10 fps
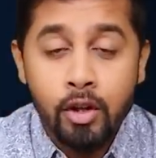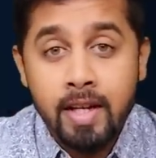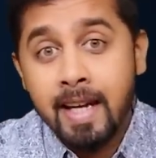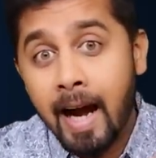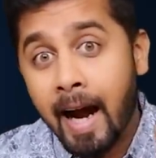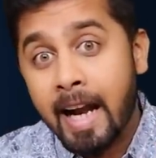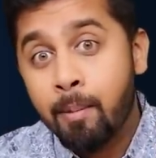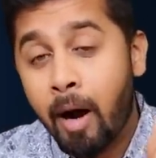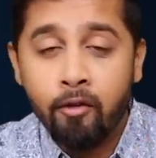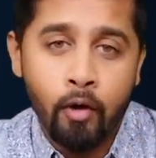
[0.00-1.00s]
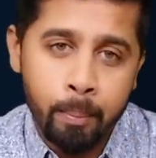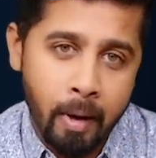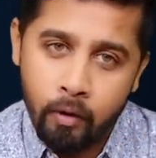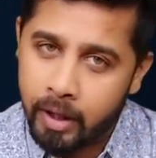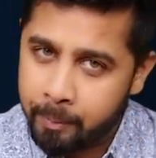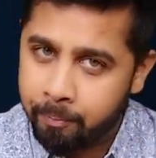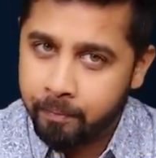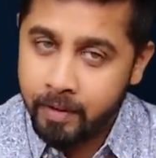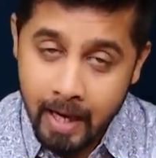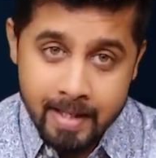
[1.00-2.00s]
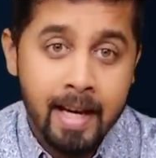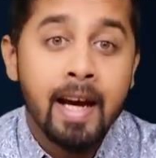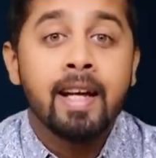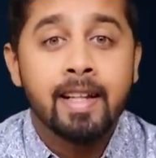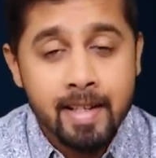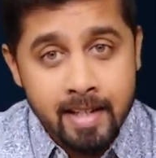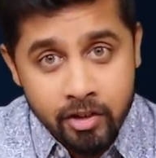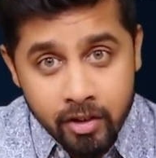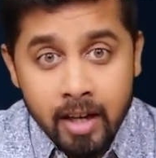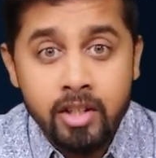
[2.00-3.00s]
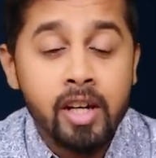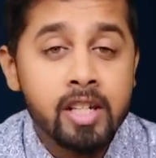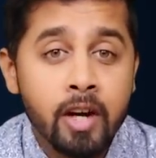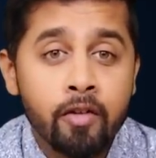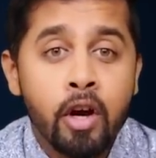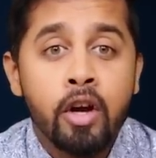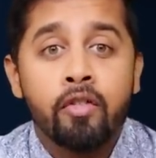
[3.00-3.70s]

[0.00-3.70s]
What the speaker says: So, there's a high demand for power. Yes, there's a structural shift